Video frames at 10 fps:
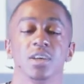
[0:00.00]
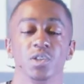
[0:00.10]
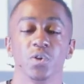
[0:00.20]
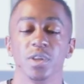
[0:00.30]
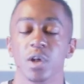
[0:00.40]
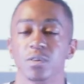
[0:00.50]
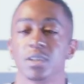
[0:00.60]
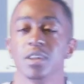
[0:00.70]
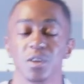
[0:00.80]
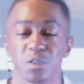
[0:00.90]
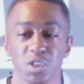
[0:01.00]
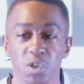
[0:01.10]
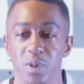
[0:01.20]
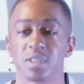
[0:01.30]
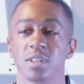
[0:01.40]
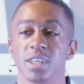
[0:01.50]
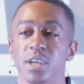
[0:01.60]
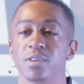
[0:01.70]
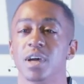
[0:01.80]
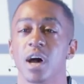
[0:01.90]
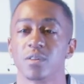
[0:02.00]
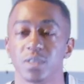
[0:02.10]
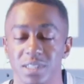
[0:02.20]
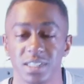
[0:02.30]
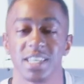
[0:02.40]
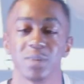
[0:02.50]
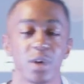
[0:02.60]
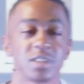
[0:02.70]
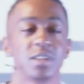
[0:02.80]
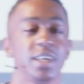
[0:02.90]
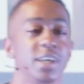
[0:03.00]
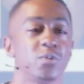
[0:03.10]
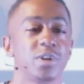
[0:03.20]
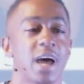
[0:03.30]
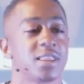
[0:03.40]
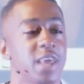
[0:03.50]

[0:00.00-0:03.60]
during those 2 months in the year, and the other 10 months of the year, we're not